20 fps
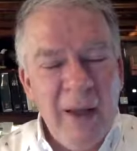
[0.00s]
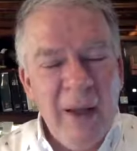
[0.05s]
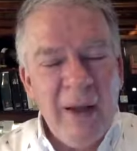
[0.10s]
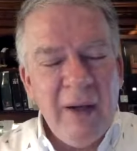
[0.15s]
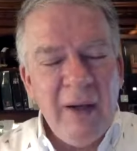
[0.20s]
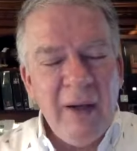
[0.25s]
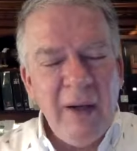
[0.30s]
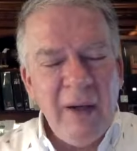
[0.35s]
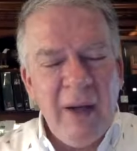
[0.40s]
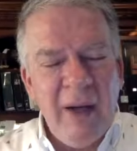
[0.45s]

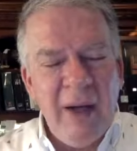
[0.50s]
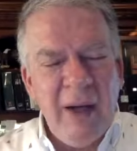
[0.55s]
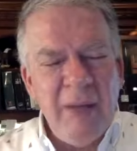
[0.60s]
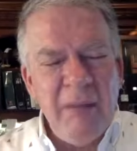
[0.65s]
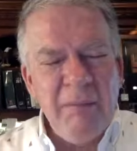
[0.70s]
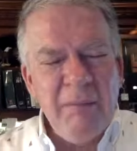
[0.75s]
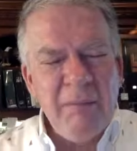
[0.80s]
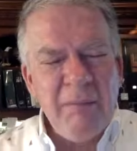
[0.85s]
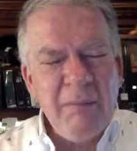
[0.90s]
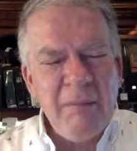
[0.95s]
Dear
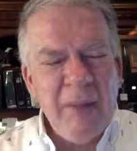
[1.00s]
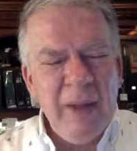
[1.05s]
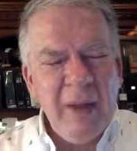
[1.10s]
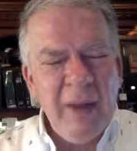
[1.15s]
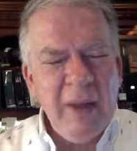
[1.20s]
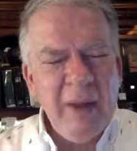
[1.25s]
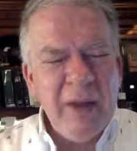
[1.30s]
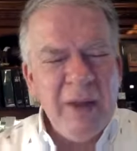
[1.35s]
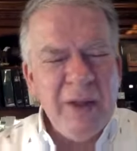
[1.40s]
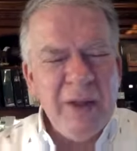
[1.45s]
God,
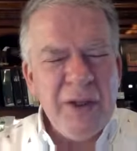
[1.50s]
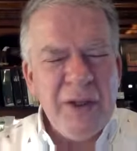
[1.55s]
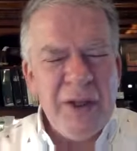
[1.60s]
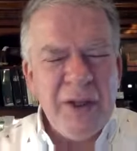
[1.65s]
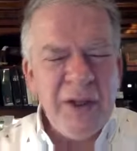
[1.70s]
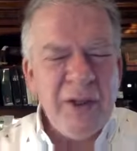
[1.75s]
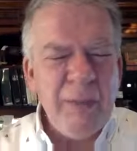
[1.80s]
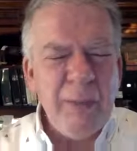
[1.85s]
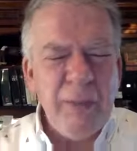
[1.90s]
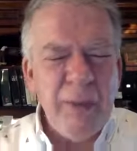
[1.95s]
this is
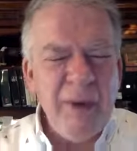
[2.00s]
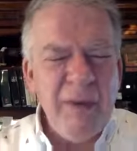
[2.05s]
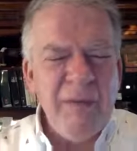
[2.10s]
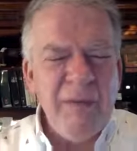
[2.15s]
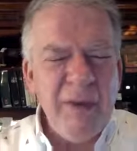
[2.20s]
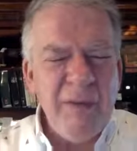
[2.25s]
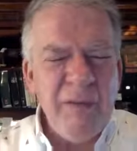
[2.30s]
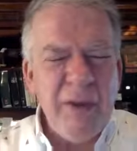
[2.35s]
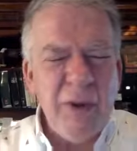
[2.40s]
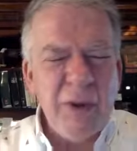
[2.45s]
just a brief
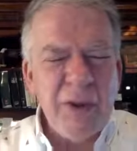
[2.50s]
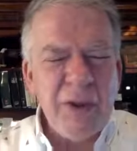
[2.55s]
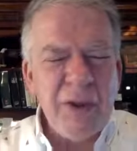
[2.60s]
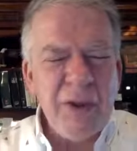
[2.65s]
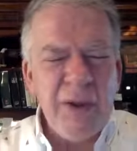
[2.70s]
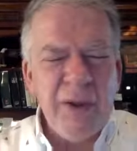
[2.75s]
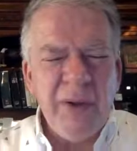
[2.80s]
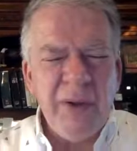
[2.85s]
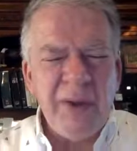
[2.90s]
devotional.